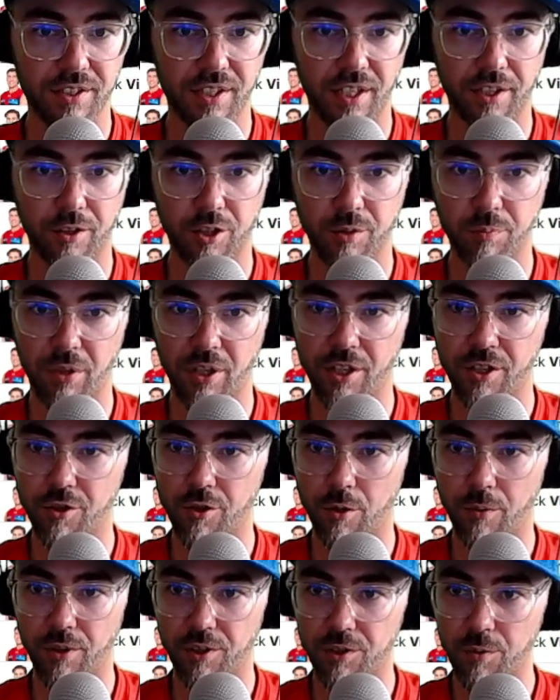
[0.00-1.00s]
Angus
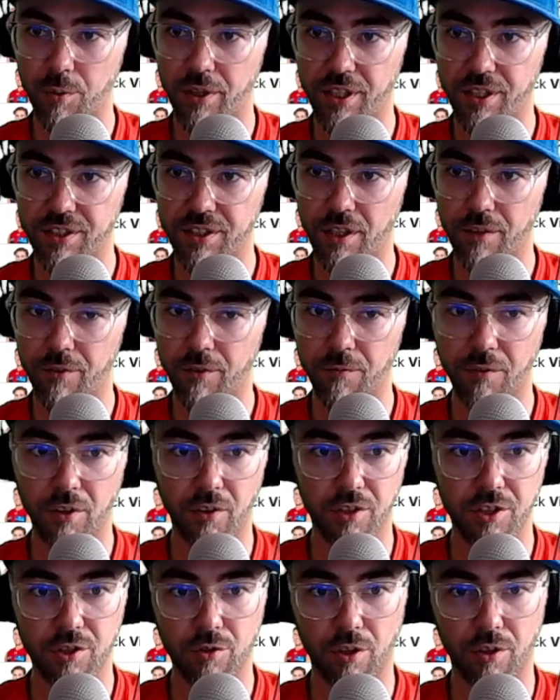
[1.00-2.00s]
Brayshaw with 27,
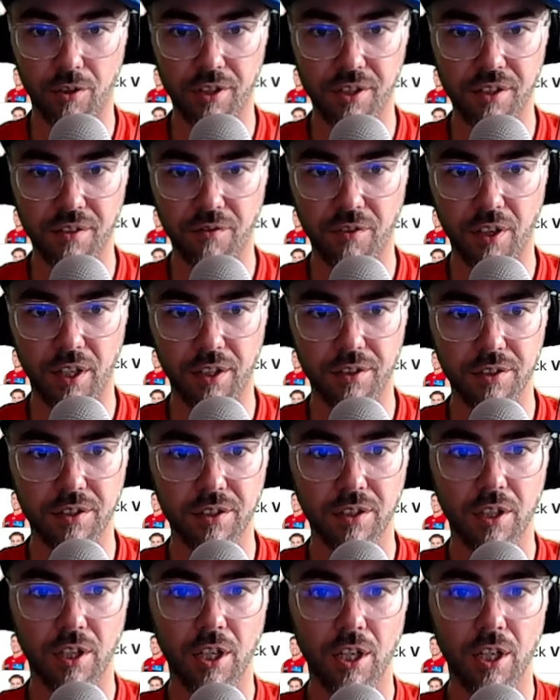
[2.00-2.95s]
very strong in defence.